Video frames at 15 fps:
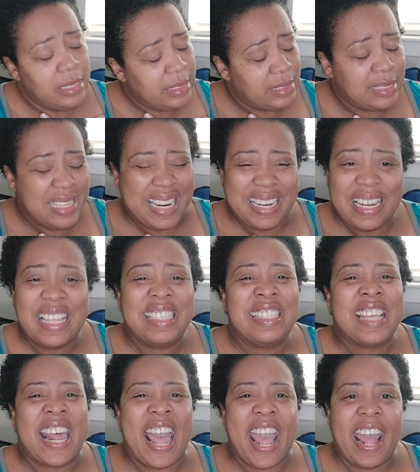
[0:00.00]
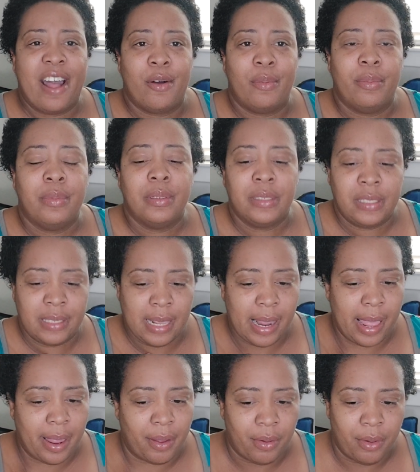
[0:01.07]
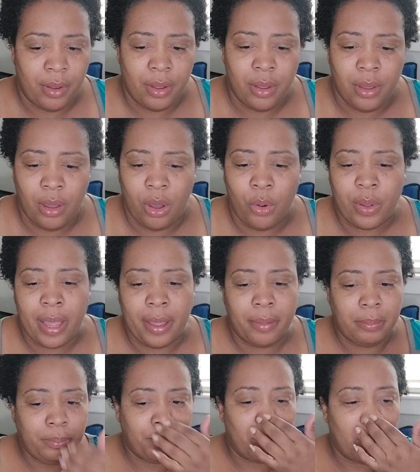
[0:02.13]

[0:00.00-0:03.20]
sit down. Okay.